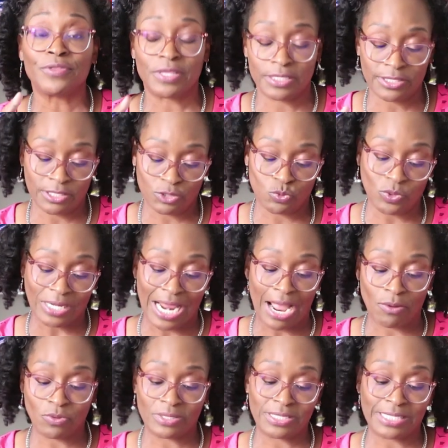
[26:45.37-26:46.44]
this is what
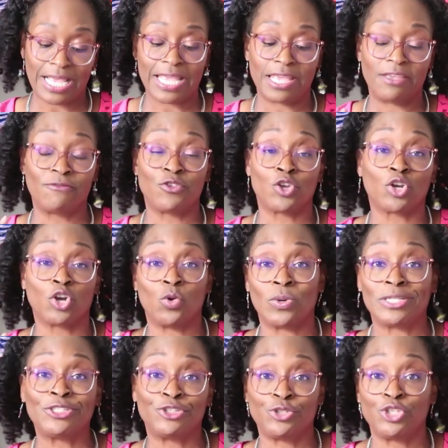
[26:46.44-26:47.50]
I would say if you're
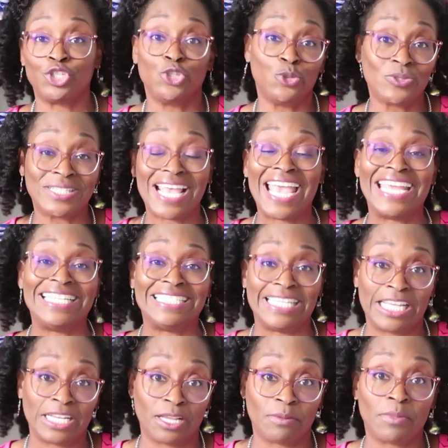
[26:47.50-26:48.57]
going to use a
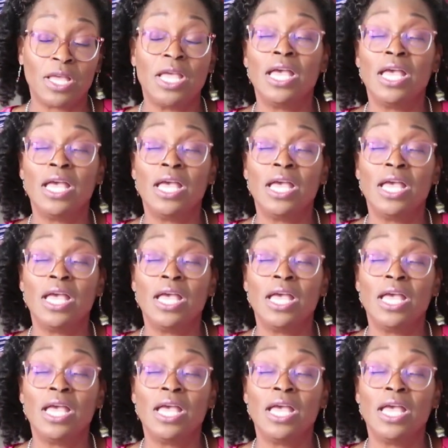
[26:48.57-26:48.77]
denim.